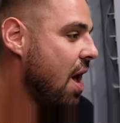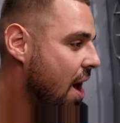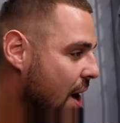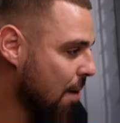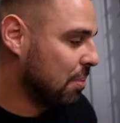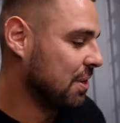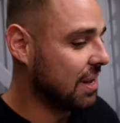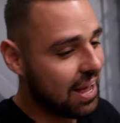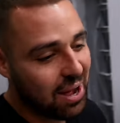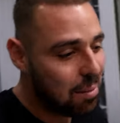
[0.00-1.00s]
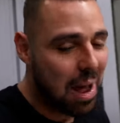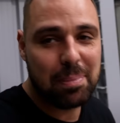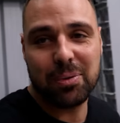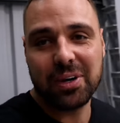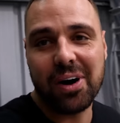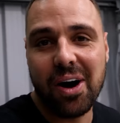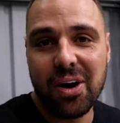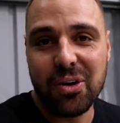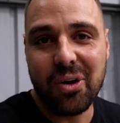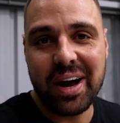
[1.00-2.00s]
Uh, but yeah, I'm happy with the car,
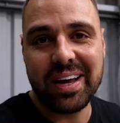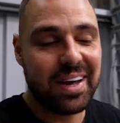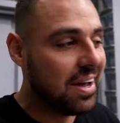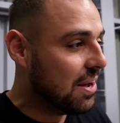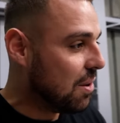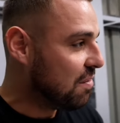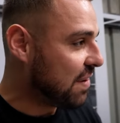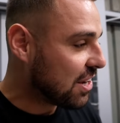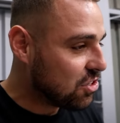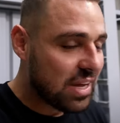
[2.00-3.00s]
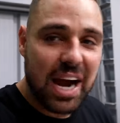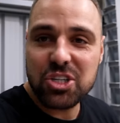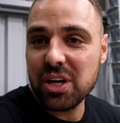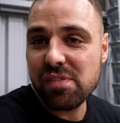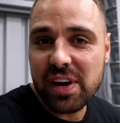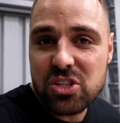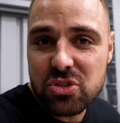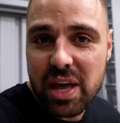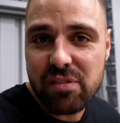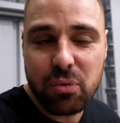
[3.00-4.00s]
all right? Thank you to Ashley, thank you
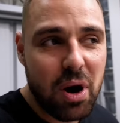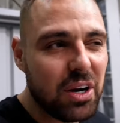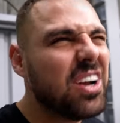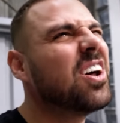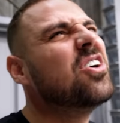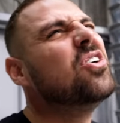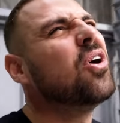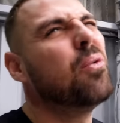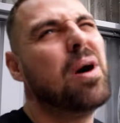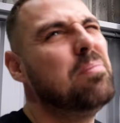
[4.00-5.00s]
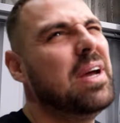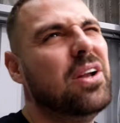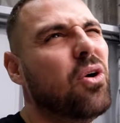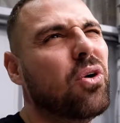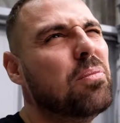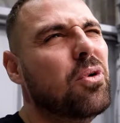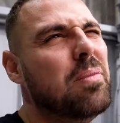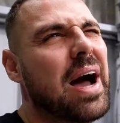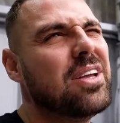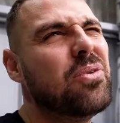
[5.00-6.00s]
to everyone. I know you lot weren't being horrible,
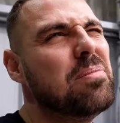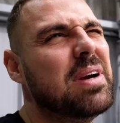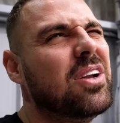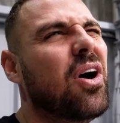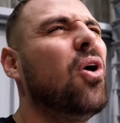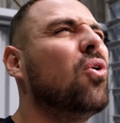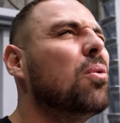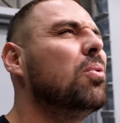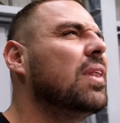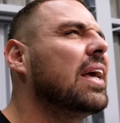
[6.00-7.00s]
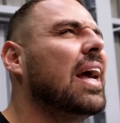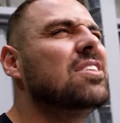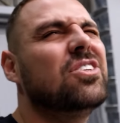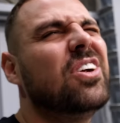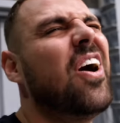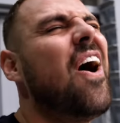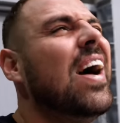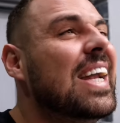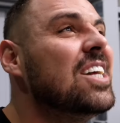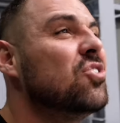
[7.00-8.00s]
man. You weren't being like horrible kids, because I, I
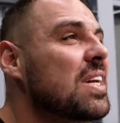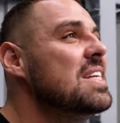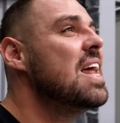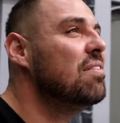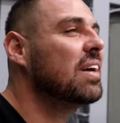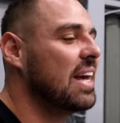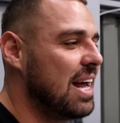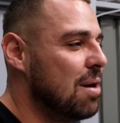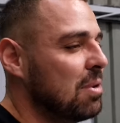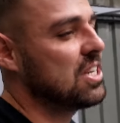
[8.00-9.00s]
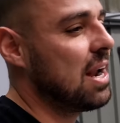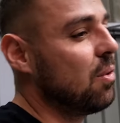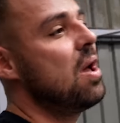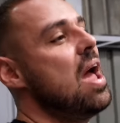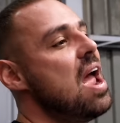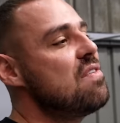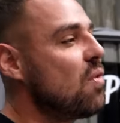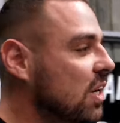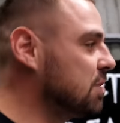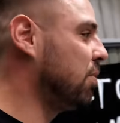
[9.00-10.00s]
literally never get that on my channel.
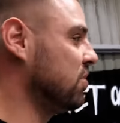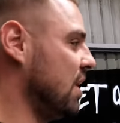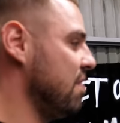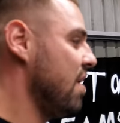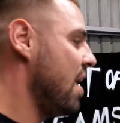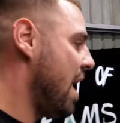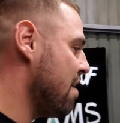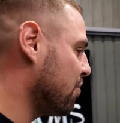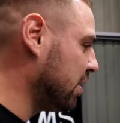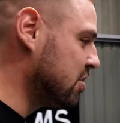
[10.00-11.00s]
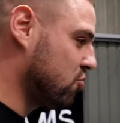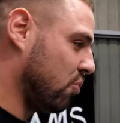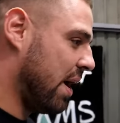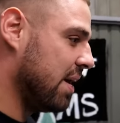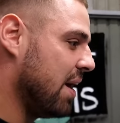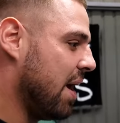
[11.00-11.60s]
Everyone is positive, everyone is great.